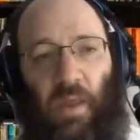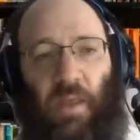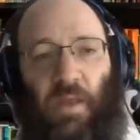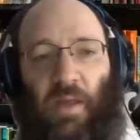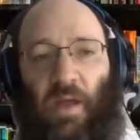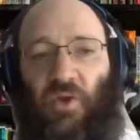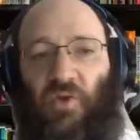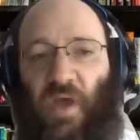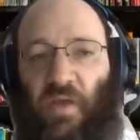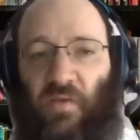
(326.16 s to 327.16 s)
In
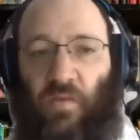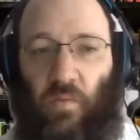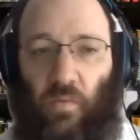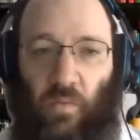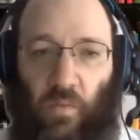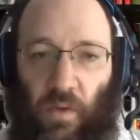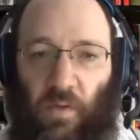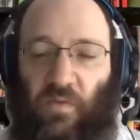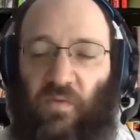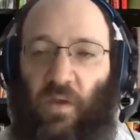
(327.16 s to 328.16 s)
contrast to
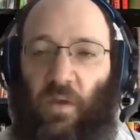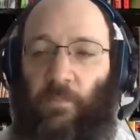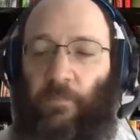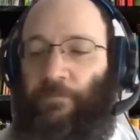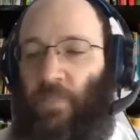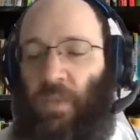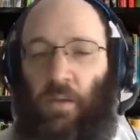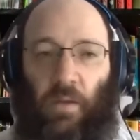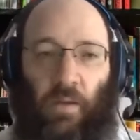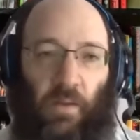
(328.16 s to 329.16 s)
some
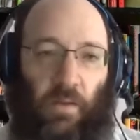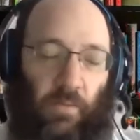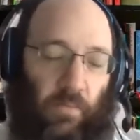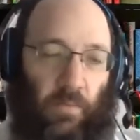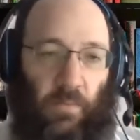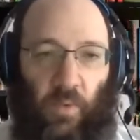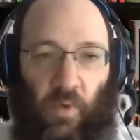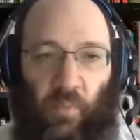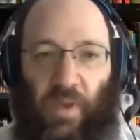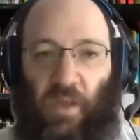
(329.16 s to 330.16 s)

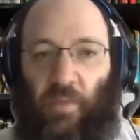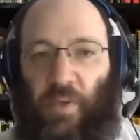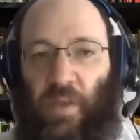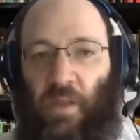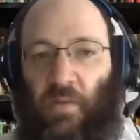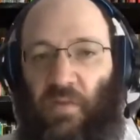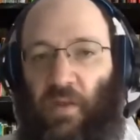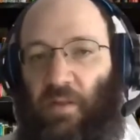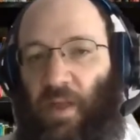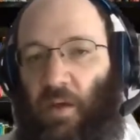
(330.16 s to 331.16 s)
rabbinic opinions
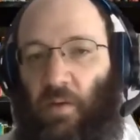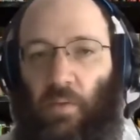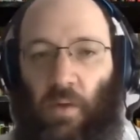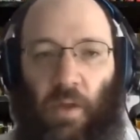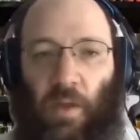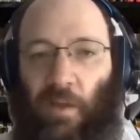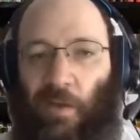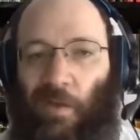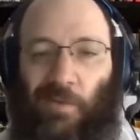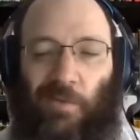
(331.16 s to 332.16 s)
that allow
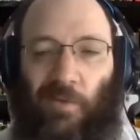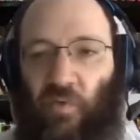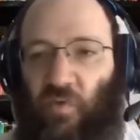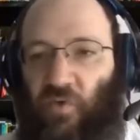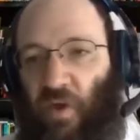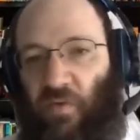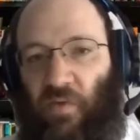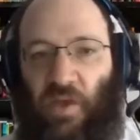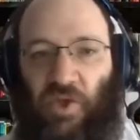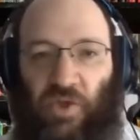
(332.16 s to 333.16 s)
a loose
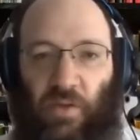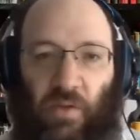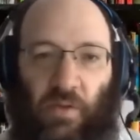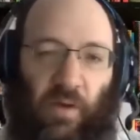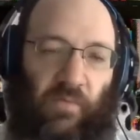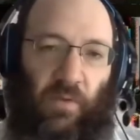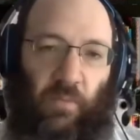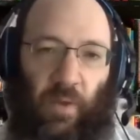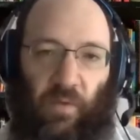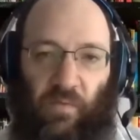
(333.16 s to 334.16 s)
translation of the
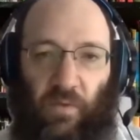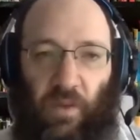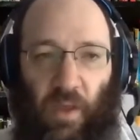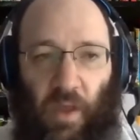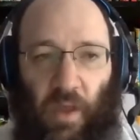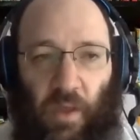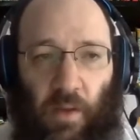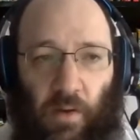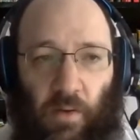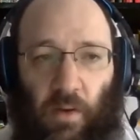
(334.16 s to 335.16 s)
pasuk,
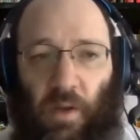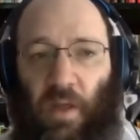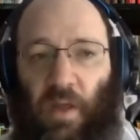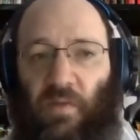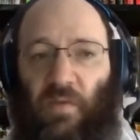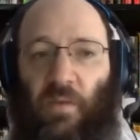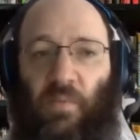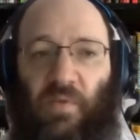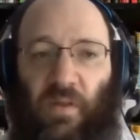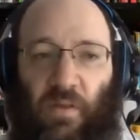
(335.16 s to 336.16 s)
here it
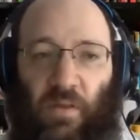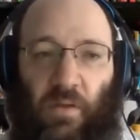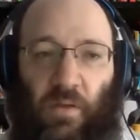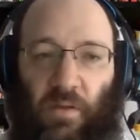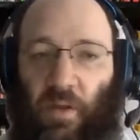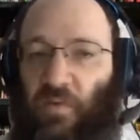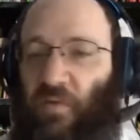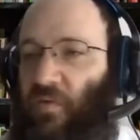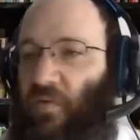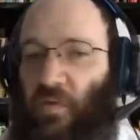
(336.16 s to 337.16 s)
seems that the
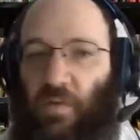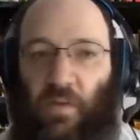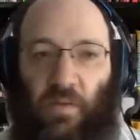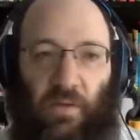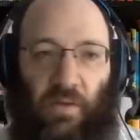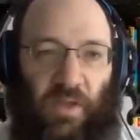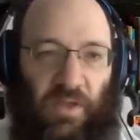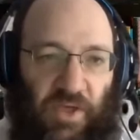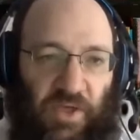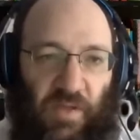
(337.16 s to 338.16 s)
clauses and the
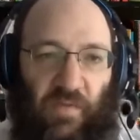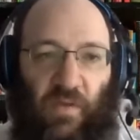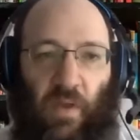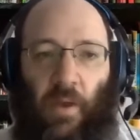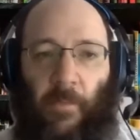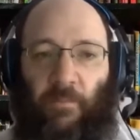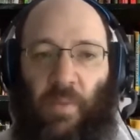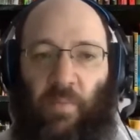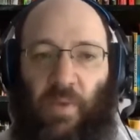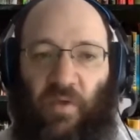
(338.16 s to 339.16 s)
conditions
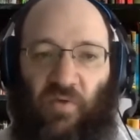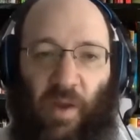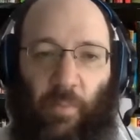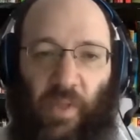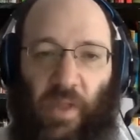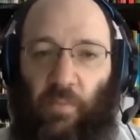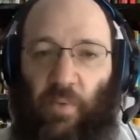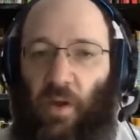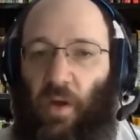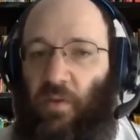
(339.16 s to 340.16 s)
may be extrapolated
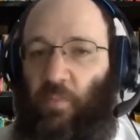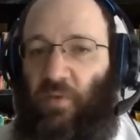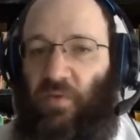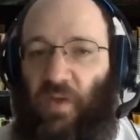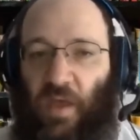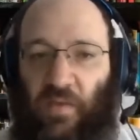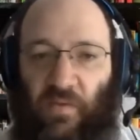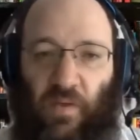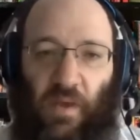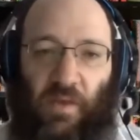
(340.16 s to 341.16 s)
beyond the
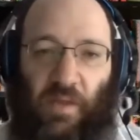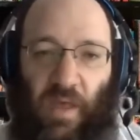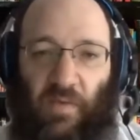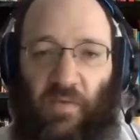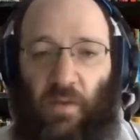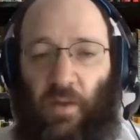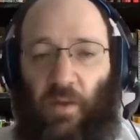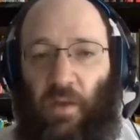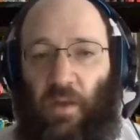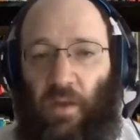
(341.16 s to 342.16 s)
precise case
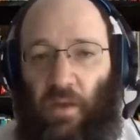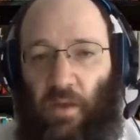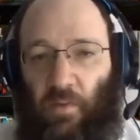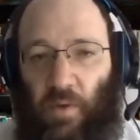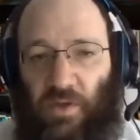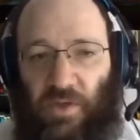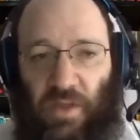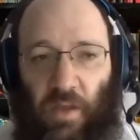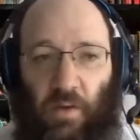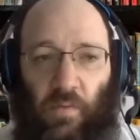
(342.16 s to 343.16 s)
in which
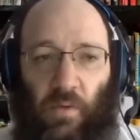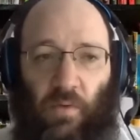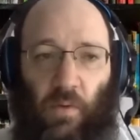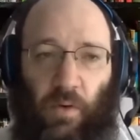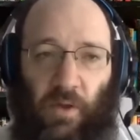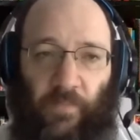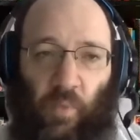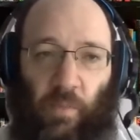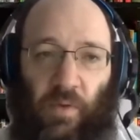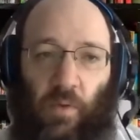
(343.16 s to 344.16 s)
they are recorded.
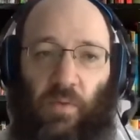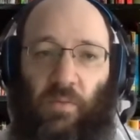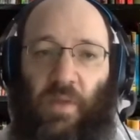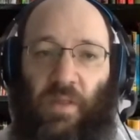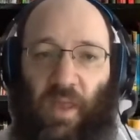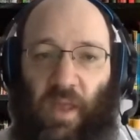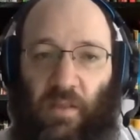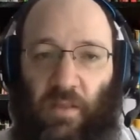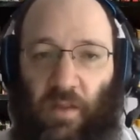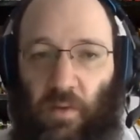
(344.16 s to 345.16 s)
Rabbi Yehuda
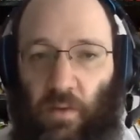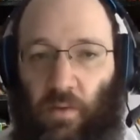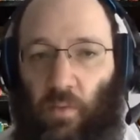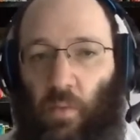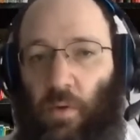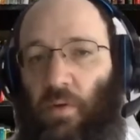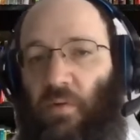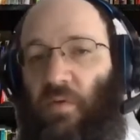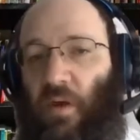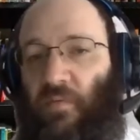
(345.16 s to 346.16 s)
maintained that the
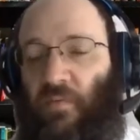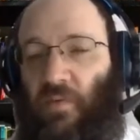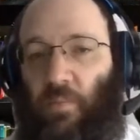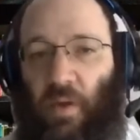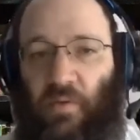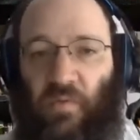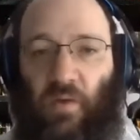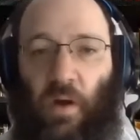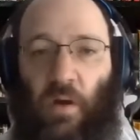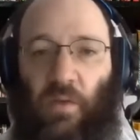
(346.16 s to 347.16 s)
words of the
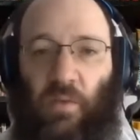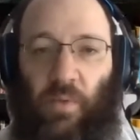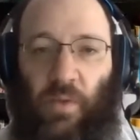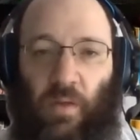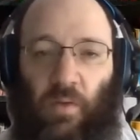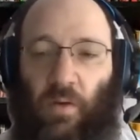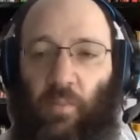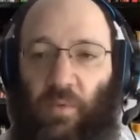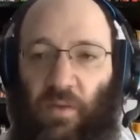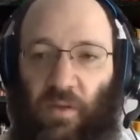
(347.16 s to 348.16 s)
pasuk are to be
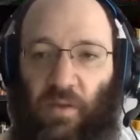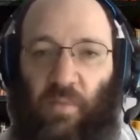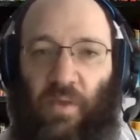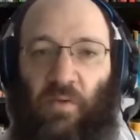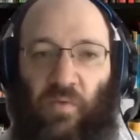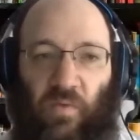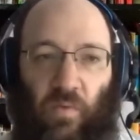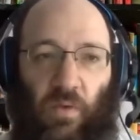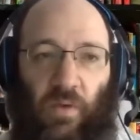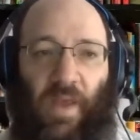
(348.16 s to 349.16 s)
interpreted, to be
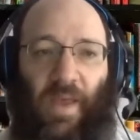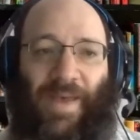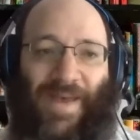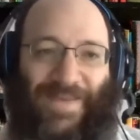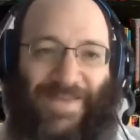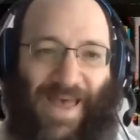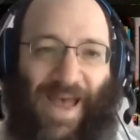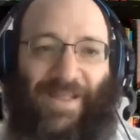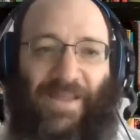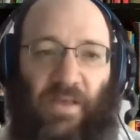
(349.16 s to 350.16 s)
understood
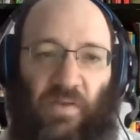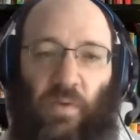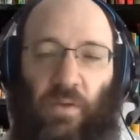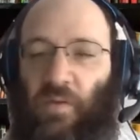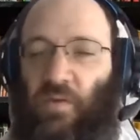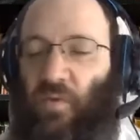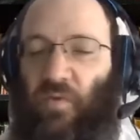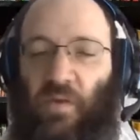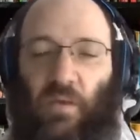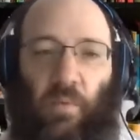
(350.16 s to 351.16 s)
exactly as written, as we
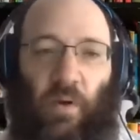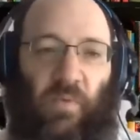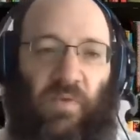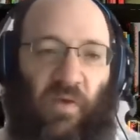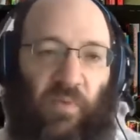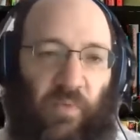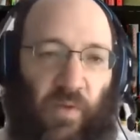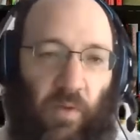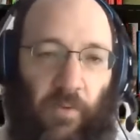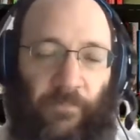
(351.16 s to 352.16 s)
see the Gemara Masech
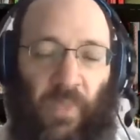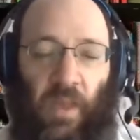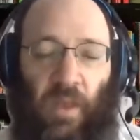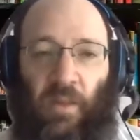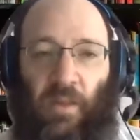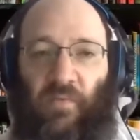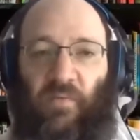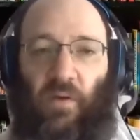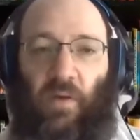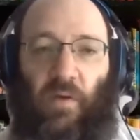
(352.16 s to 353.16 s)
Pesachim, Daf
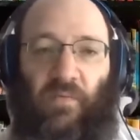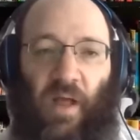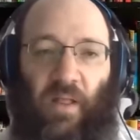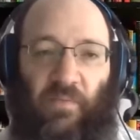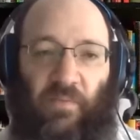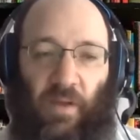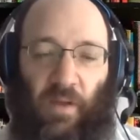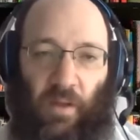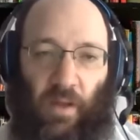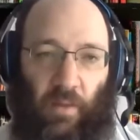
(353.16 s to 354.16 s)
Chaf Aleph
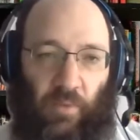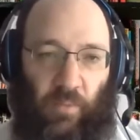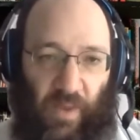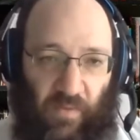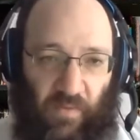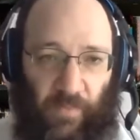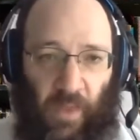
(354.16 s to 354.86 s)
Amid Beis.